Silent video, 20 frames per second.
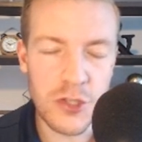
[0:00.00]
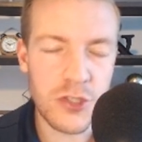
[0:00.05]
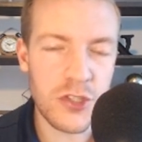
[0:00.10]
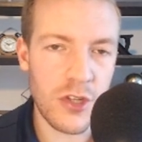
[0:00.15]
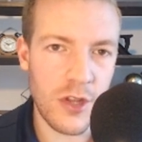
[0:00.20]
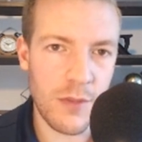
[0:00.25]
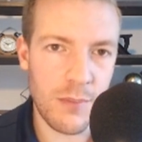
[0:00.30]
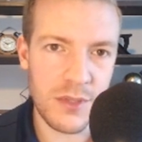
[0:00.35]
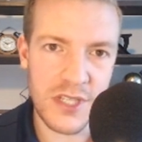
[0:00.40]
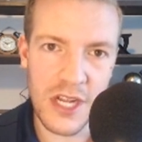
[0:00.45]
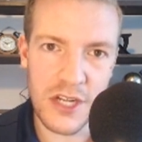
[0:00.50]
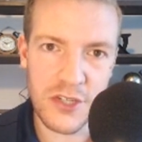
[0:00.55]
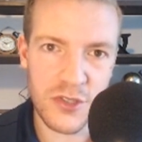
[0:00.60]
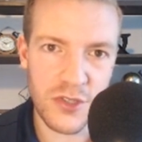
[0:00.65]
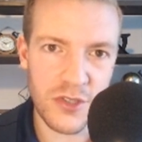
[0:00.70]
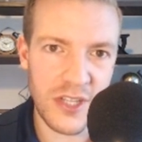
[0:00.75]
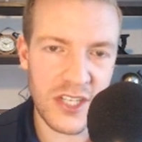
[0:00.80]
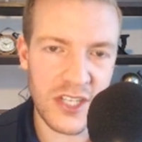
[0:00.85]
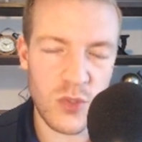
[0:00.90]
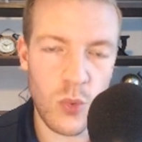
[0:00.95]
the potential
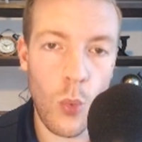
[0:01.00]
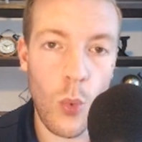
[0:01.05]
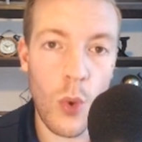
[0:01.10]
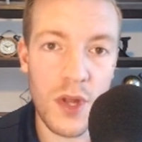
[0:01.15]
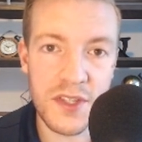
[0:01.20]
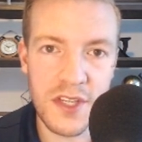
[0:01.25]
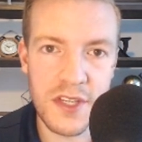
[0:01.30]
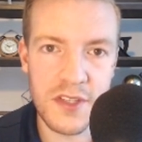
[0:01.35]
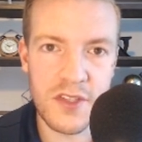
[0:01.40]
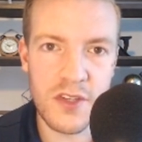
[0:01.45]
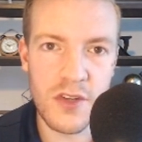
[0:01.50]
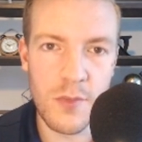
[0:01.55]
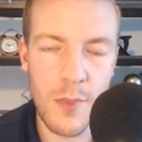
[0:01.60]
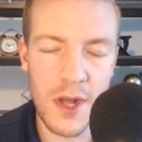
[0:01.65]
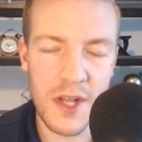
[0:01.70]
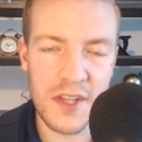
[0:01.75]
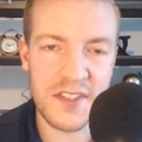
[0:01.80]
next one to two months,